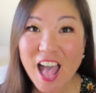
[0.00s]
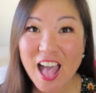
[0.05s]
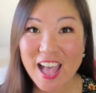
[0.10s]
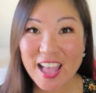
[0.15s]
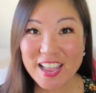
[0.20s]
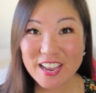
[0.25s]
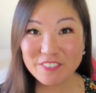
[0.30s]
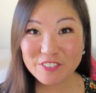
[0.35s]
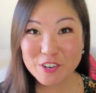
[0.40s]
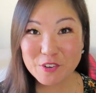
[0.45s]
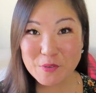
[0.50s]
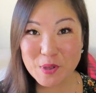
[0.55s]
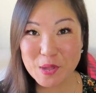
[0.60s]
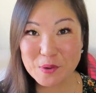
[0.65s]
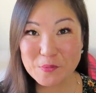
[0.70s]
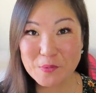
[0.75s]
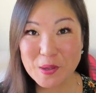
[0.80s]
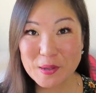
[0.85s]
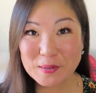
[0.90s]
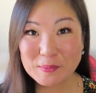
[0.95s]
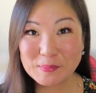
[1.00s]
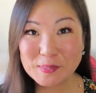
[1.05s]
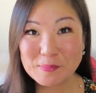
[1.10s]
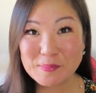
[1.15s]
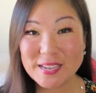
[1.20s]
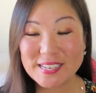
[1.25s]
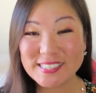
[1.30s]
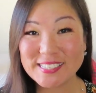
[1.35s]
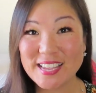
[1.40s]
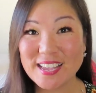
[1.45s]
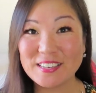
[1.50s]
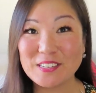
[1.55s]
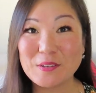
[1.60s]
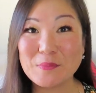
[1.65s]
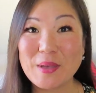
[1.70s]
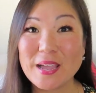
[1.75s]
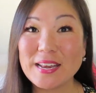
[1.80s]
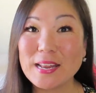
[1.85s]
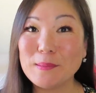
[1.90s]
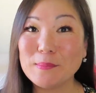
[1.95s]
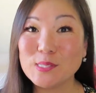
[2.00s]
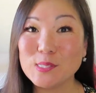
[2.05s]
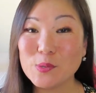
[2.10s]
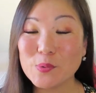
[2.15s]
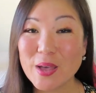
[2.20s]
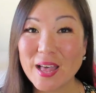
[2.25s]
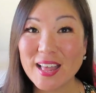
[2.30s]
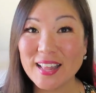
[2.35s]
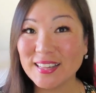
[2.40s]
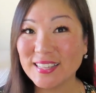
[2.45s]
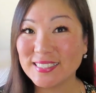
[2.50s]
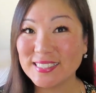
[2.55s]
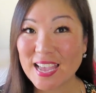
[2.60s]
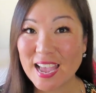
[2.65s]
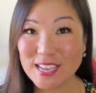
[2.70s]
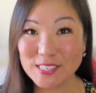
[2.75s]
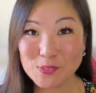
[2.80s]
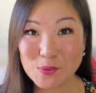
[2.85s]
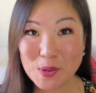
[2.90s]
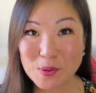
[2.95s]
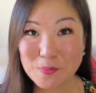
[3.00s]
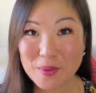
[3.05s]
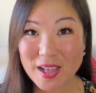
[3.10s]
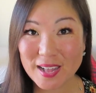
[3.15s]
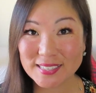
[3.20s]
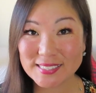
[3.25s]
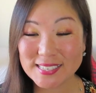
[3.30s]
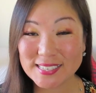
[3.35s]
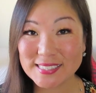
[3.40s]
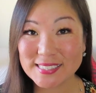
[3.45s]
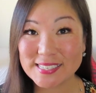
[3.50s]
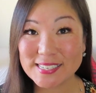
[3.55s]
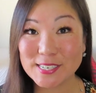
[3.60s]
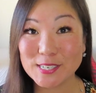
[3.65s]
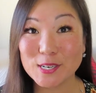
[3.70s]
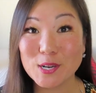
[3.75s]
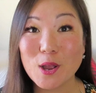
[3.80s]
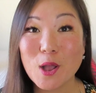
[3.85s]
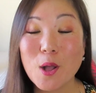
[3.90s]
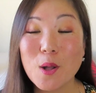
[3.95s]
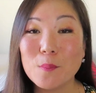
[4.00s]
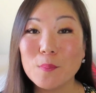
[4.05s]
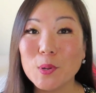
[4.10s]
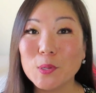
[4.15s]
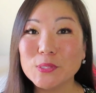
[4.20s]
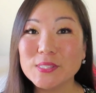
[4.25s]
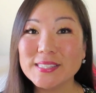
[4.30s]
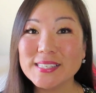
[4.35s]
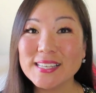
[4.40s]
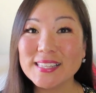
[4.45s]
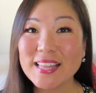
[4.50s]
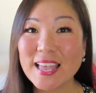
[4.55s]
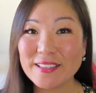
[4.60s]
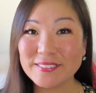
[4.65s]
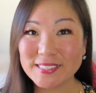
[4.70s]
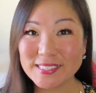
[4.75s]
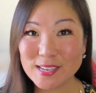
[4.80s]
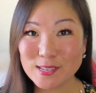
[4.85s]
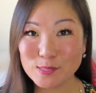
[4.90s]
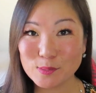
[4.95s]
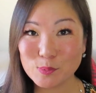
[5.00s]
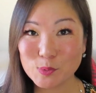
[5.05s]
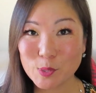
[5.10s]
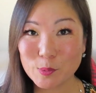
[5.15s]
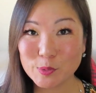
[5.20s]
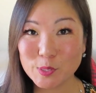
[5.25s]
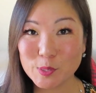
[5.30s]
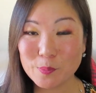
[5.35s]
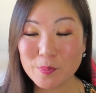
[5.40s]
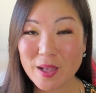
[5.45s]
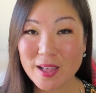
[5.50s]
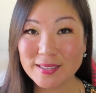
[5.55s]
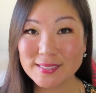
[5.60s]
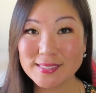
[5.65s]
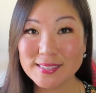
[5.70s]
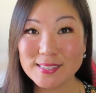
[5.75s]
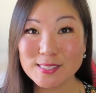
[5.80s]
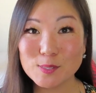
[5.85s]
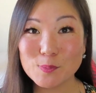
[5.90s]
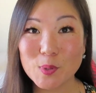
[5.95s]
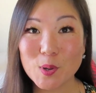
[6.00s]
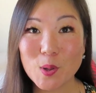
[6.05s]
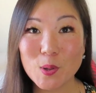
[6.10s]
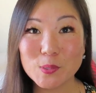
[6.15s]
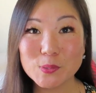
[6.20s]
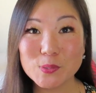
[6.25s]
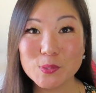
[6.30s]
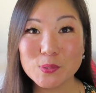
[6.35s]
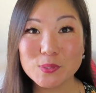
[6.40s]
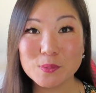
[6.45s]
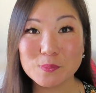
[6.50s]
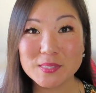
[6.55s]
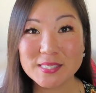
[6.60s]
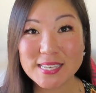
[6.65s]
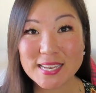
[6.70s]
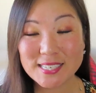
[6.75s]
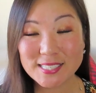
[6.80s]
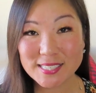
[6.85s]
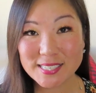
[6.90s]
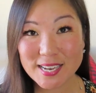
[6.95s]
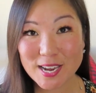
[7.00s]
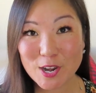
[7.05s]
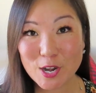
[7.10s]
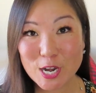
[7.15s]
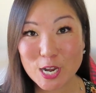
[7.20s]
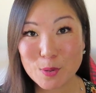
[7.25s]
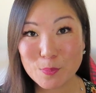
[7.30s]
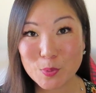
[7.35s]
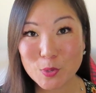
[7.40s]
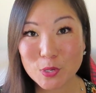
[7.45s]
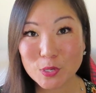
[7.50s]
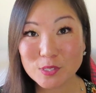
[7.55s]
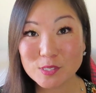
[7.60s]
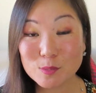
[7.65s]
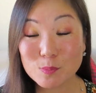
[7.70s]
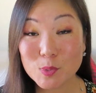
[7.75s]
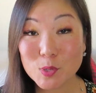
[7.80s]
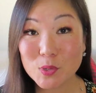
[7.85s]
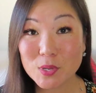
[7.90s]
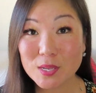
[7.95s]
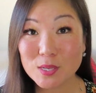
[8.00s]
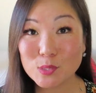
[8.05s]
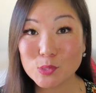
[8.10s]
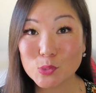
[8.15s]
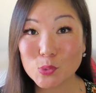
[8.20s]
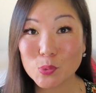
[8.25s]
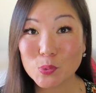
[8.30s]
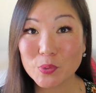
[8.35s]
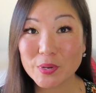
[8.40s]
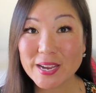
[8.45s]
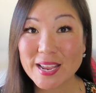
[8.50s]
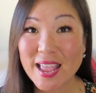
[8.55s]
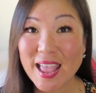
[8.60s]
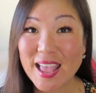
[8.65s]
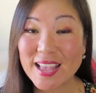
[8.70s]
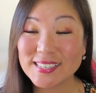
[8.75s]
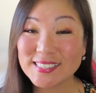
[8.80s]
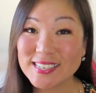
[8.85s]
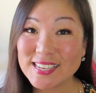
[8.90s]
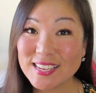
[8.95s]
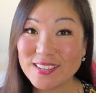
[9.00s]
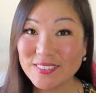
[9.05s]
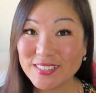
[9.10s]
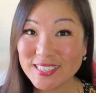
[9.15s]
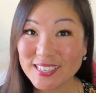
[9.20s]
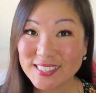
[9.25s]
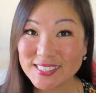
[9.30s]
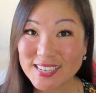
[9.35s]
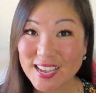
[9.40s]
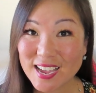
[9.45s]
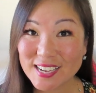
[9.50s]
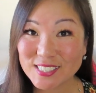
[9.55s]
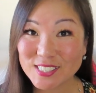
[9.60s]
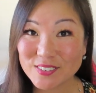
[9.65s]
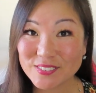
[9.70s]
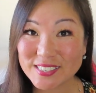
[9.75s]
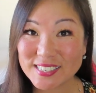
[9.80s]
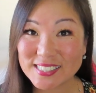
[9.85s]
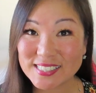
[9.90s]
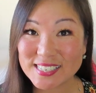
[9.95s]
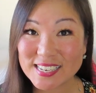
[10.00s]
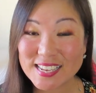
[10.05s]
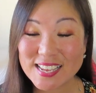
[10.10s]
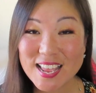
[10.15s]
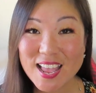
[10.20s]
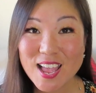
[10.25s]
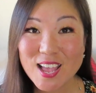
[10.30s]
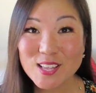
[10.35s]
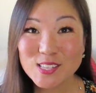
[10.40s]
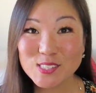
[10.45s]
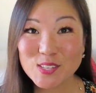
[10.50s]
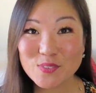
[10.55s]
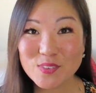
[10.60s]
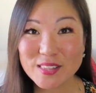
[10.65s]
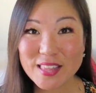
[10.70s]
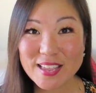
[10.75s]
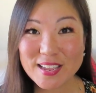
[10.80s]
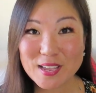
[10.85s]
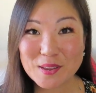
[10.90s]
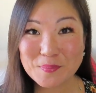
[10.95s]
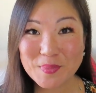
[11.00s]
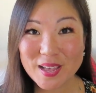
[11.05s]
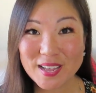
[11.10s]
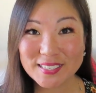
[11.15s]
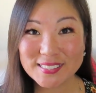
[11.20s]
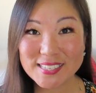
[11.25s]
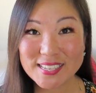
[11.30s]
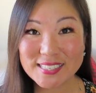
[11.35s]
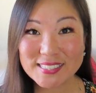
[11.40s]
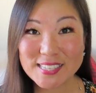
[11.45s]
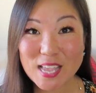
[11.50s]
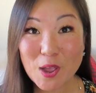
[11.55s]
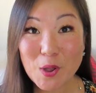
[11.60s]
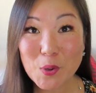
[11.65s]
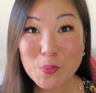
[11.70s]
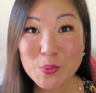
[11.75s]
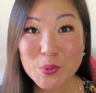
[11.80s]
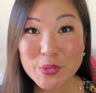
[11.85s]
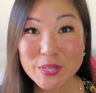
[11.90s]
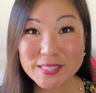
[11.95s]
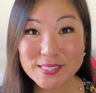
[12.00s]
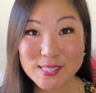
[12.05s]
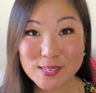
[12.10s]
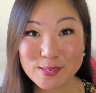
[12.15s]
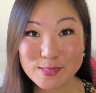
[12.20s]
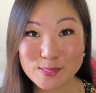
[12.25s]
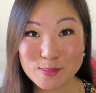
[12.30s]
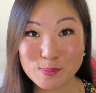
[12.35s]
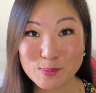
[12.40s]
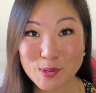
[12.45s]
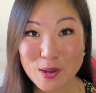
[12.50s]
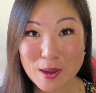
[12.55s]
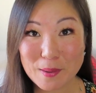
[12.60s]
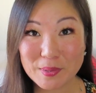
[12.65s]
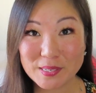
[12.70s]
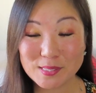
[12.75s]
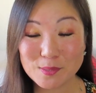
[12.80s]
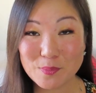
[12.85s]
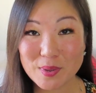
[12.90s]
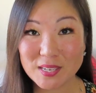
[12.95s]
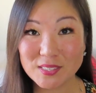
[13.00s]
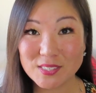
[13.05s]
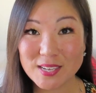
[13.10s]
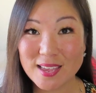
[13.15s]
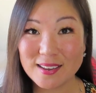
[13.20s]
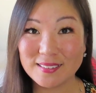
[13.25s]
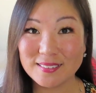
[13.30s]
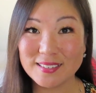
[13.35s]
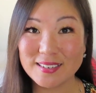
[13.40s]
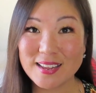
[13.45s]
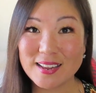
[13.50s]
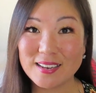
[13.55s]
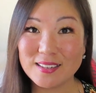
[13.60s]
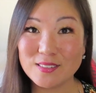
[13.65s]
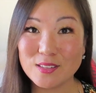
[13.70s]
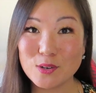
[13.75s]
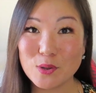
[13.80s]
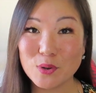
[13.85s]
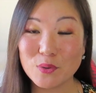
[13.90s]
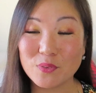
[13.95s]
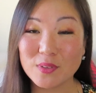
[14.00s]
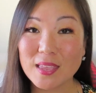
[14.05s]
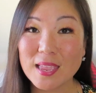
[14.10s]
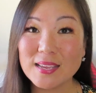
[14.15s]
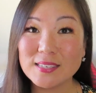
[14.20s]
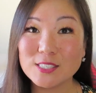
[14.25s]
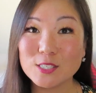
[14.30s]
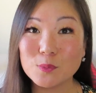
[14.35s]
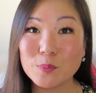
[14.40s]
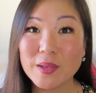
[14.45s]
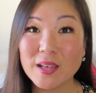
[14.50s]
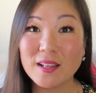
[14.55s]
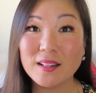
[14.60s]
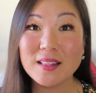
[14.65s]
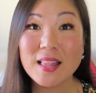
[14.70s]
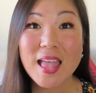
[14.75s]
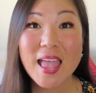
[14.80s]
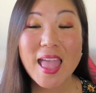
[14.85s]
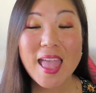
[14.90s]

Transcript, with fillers: Hi everyone, welcome to my channel. My name's Noël and I do unboxings here, mostly lifestyle subscription boxes, but also some stationery, books, beauty, jewelry, and even a dash of Disney. So if you like unboxings, I hope you'll consider subscribing to my channel and hitting the notification bell.